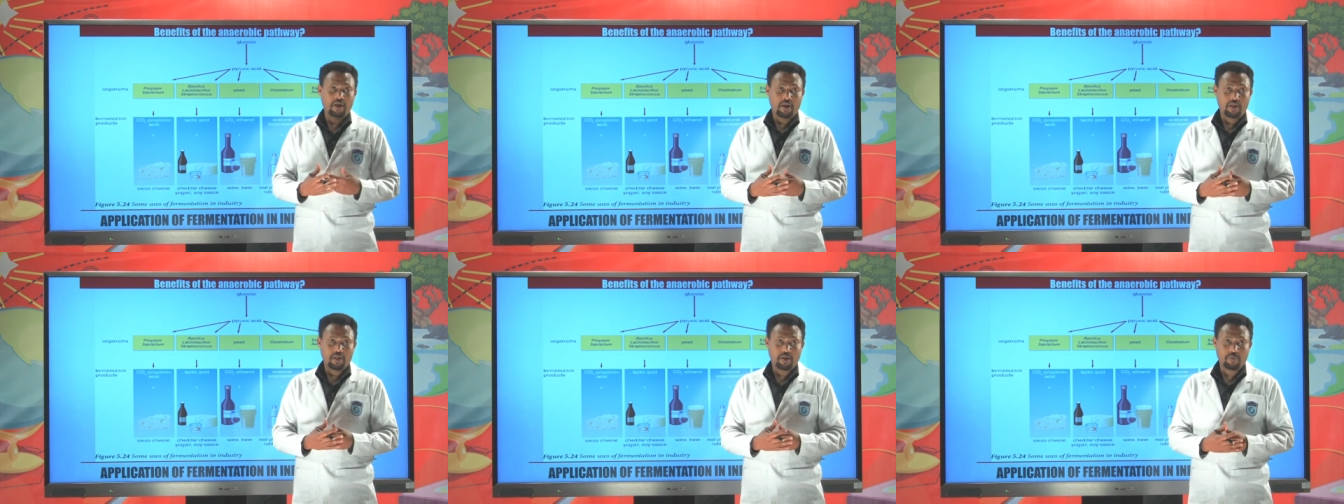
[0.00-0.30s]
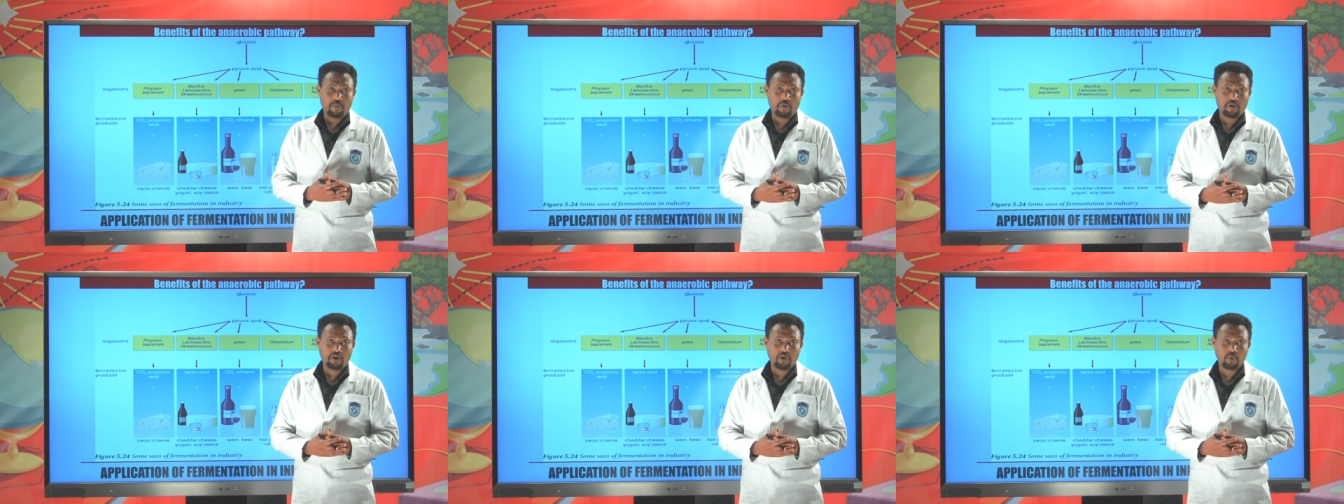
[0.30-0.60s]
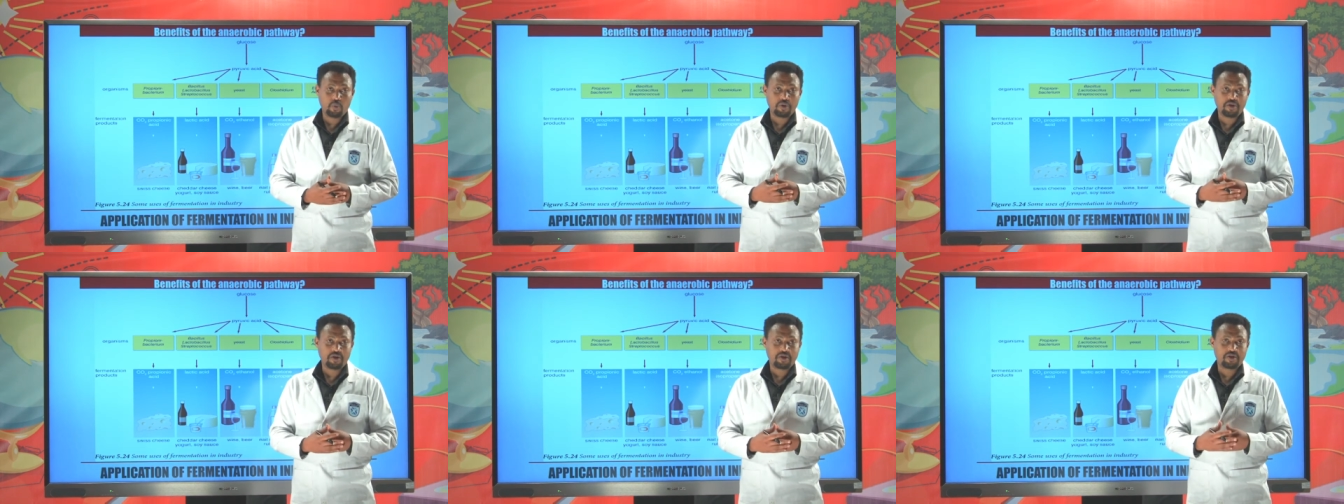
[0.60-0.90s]
the body
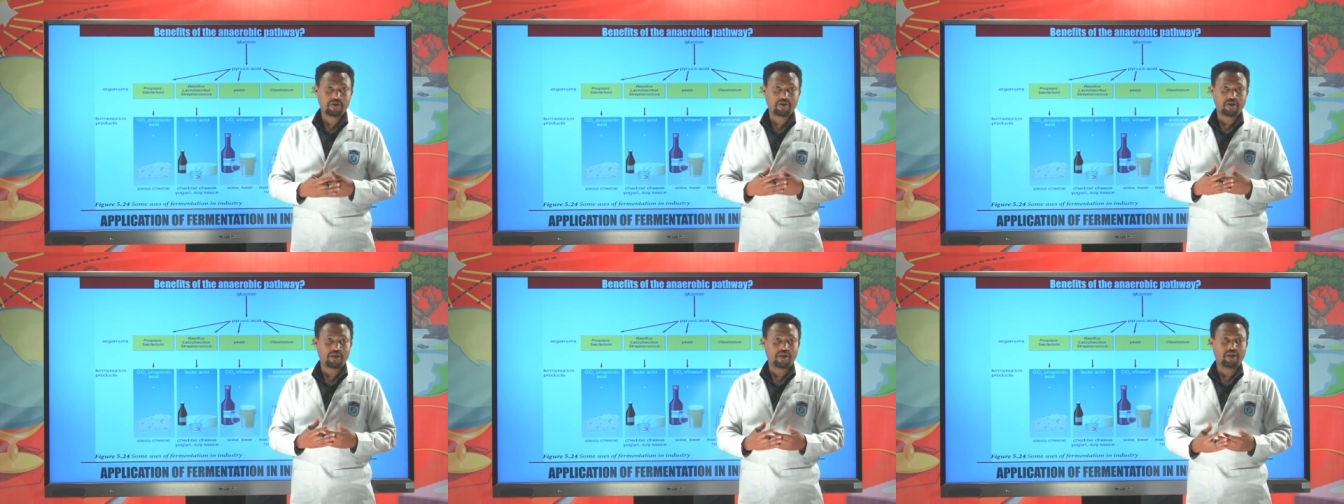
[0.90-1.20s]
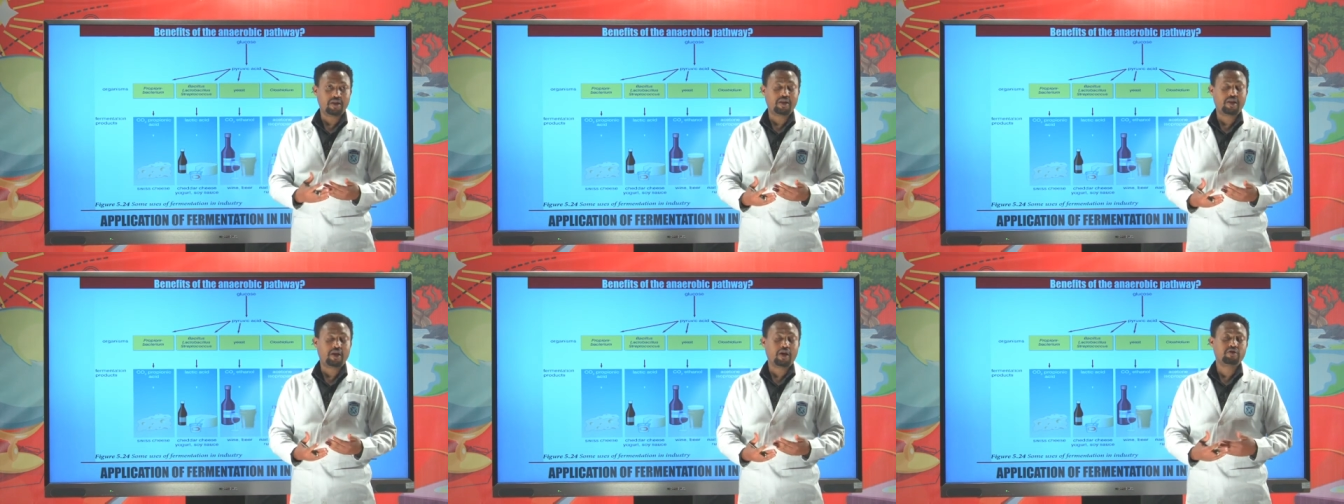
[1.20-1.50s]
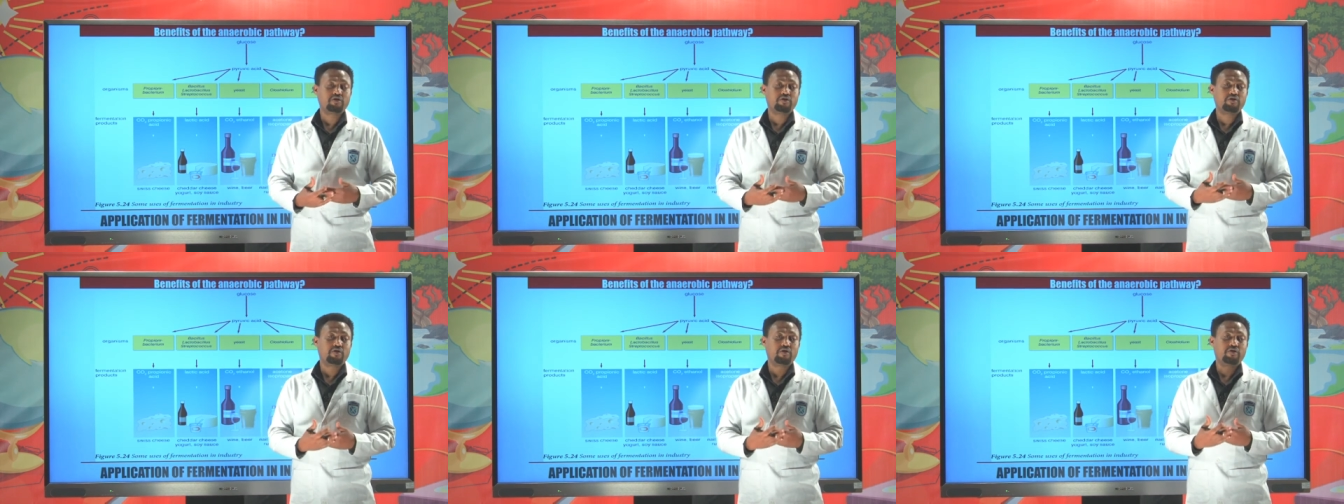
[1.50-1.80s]
with
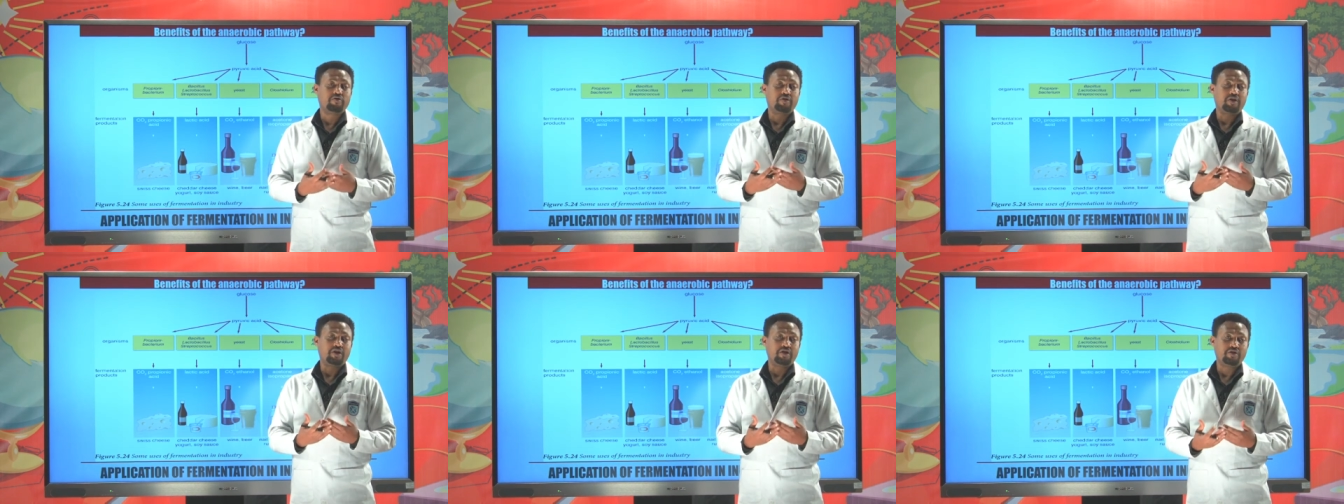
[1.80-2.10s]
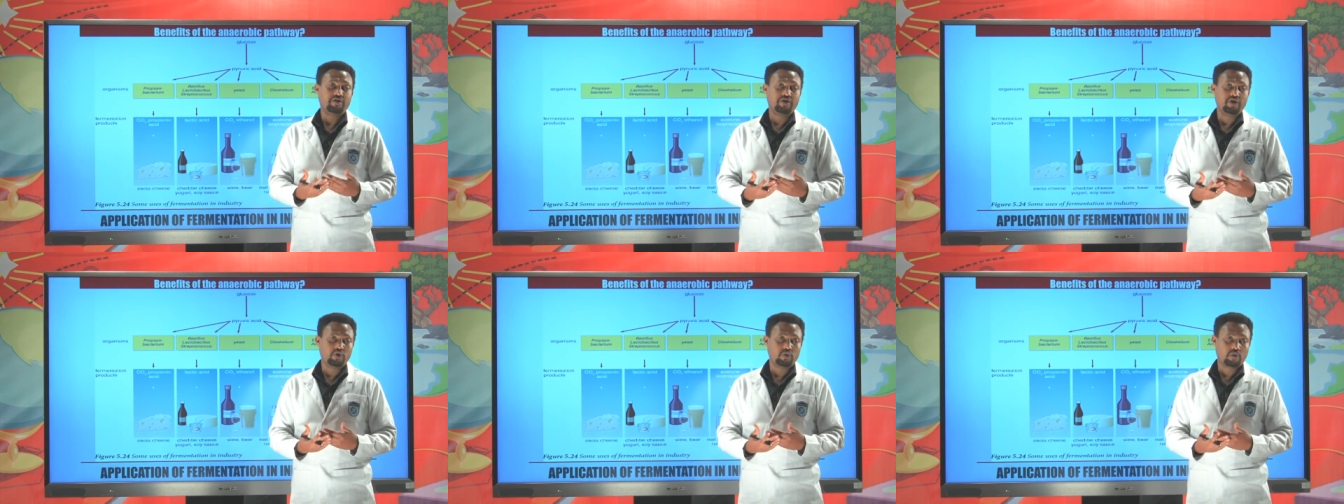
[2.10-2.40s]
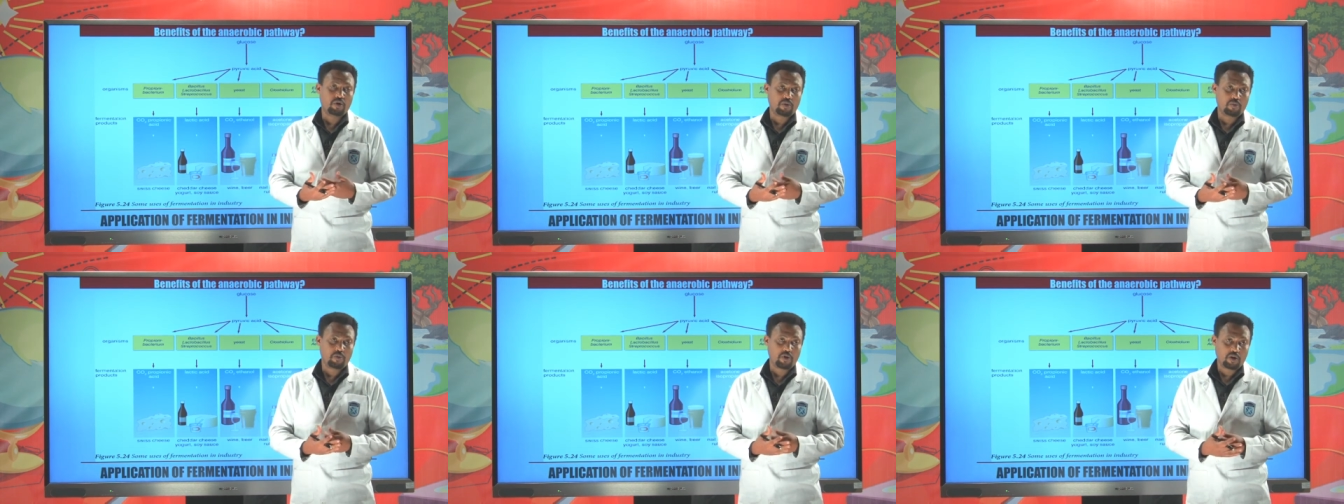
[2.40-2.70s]
lots of
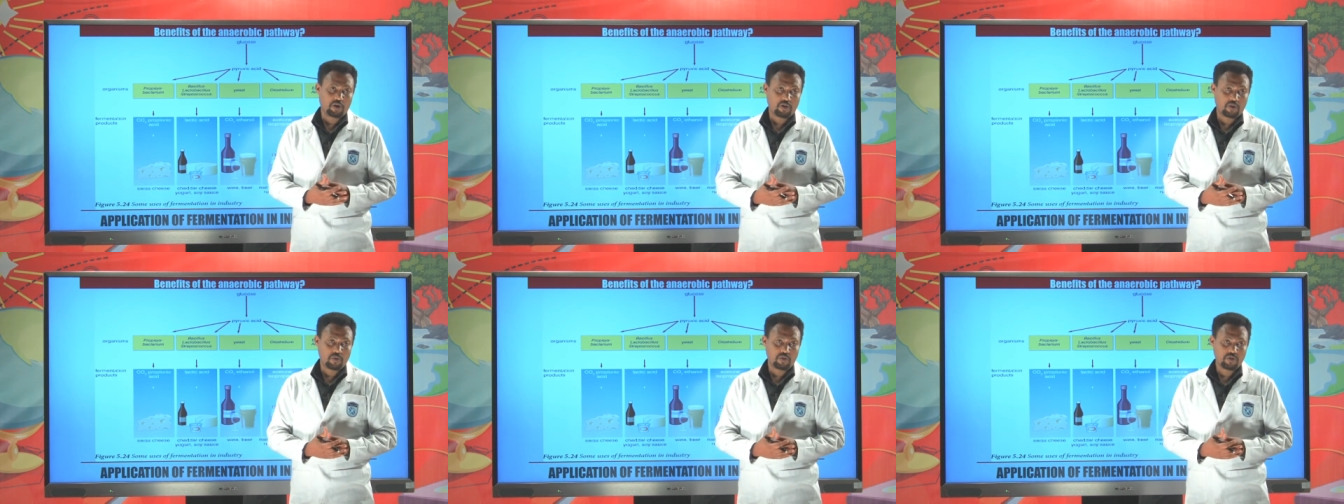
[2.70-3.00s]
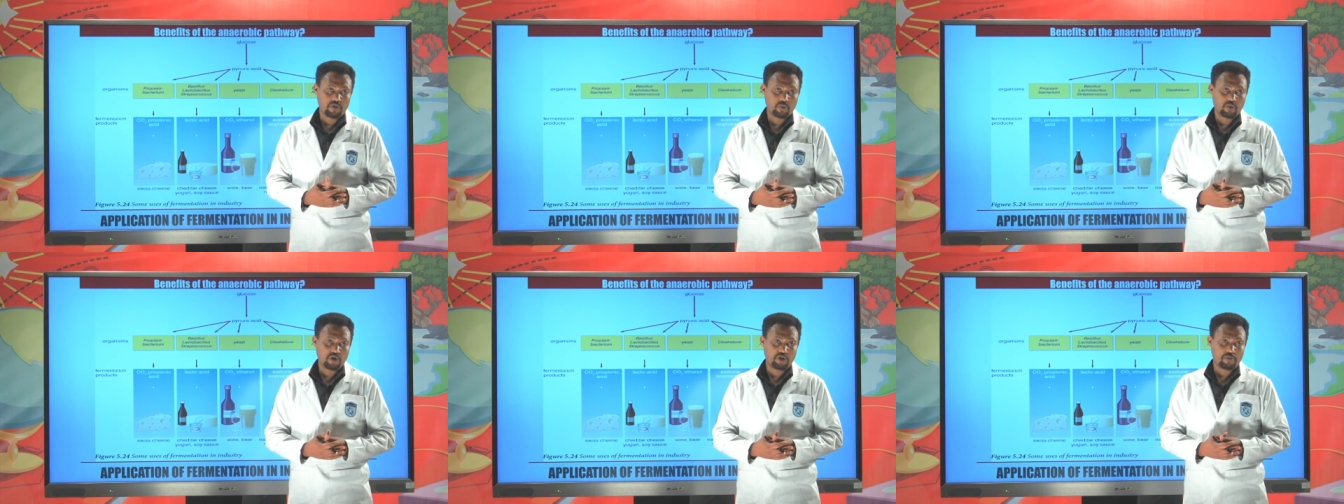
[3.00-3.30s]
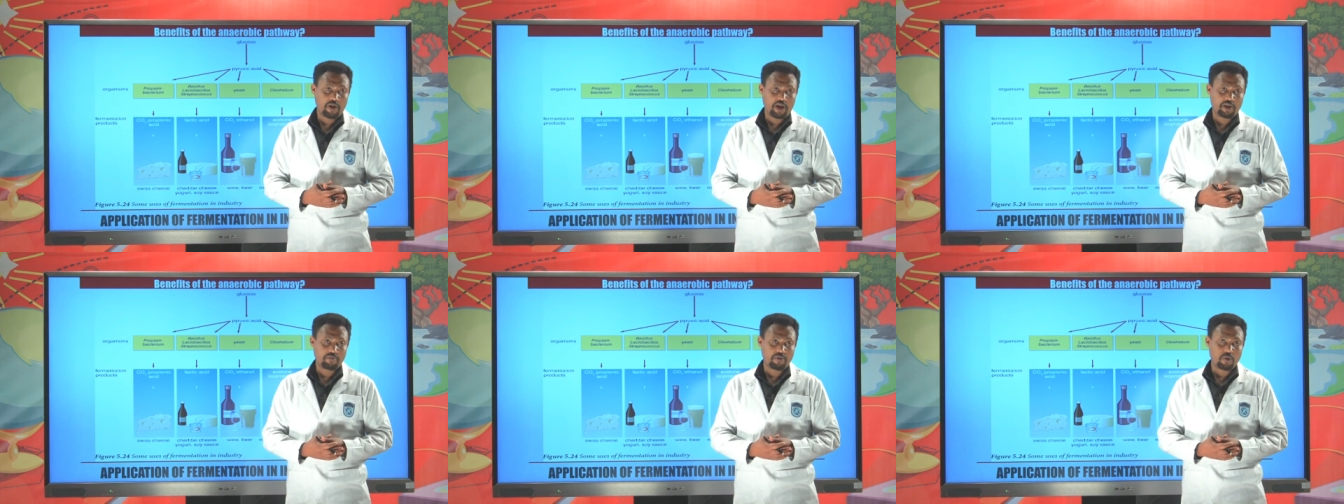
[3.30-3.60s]
residual molecules, which
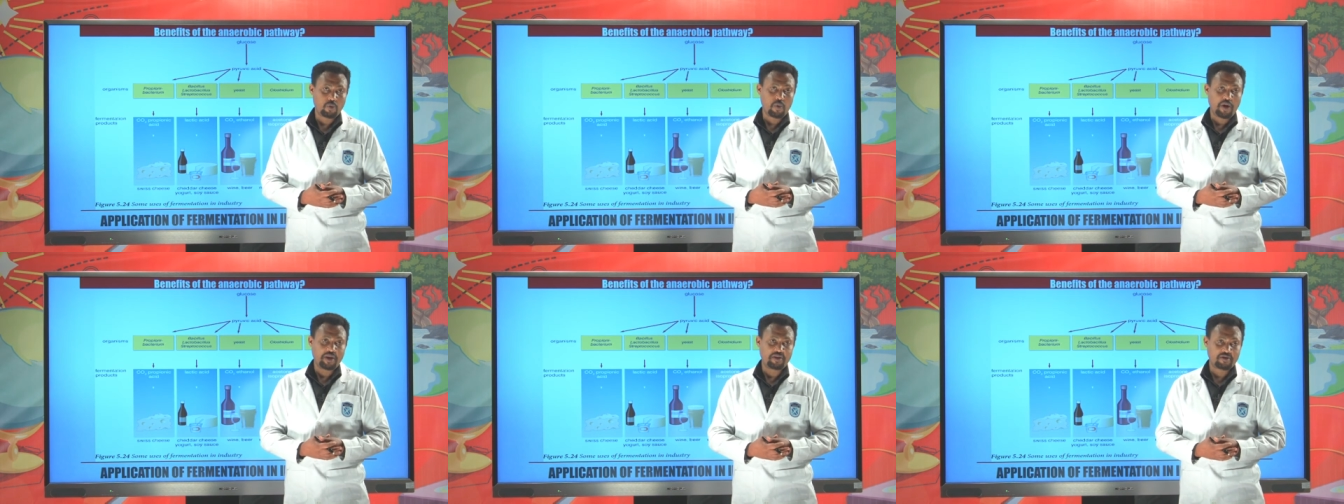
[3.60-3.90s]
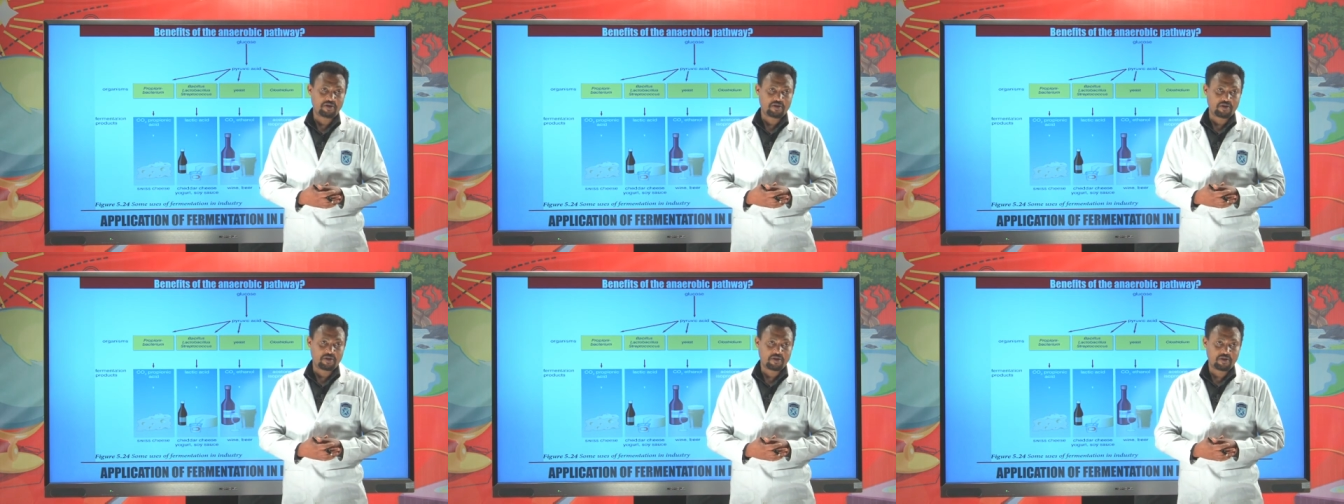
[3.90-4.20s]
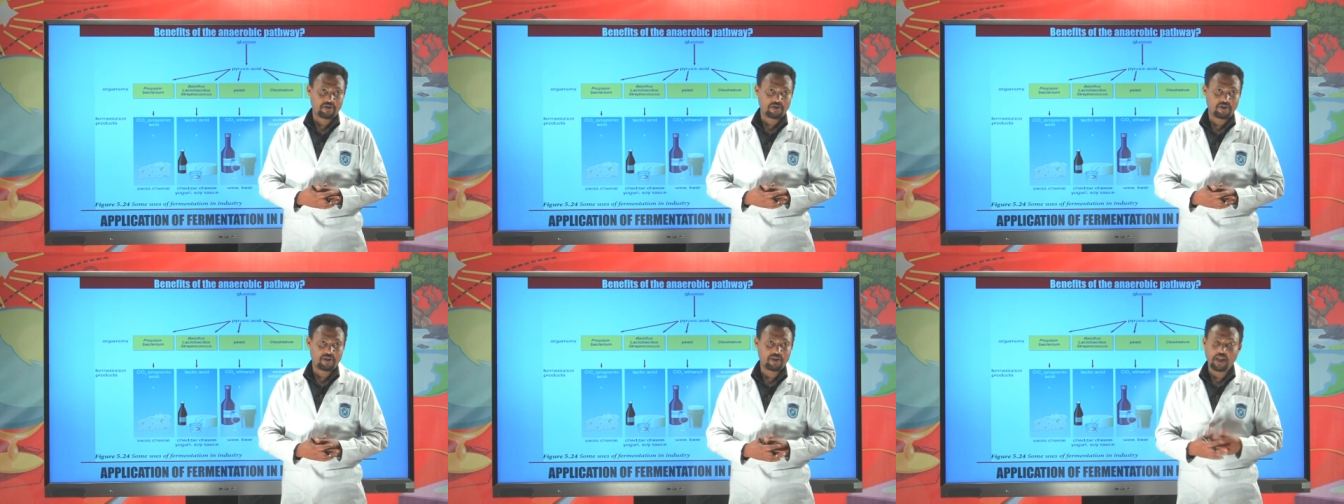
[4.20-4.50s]
might be wastes.